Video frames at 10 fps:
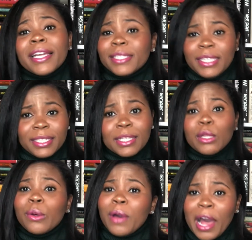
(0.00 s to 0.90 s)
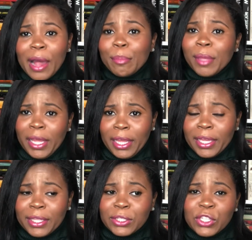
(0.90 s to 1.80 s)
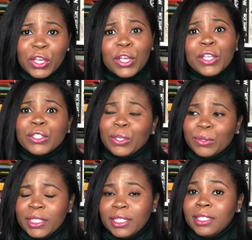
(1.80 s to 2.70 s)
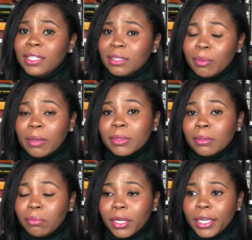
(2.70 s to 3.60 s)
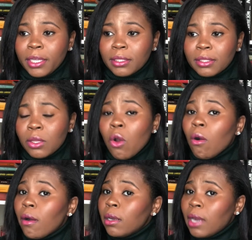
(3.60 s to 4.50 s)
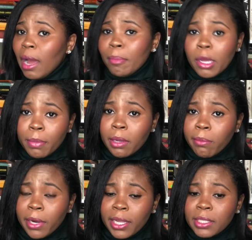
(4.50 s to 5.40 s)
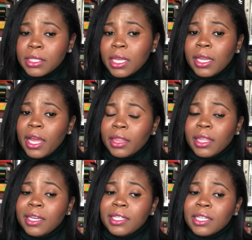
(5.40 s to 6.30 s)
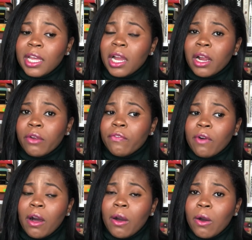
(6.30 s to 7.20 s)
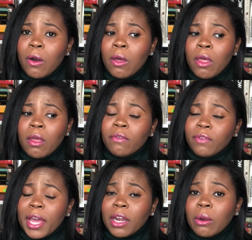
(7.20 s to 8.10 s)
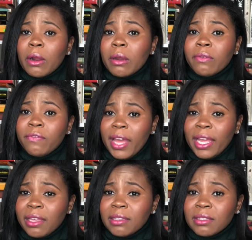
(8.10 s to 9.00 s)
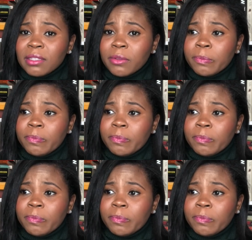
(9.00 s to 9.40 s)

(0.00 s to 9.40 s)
She is a little hot pants. So sis needs to pump some brakes, or not pump her brakes, and Ethic needs to let her fall flat on her face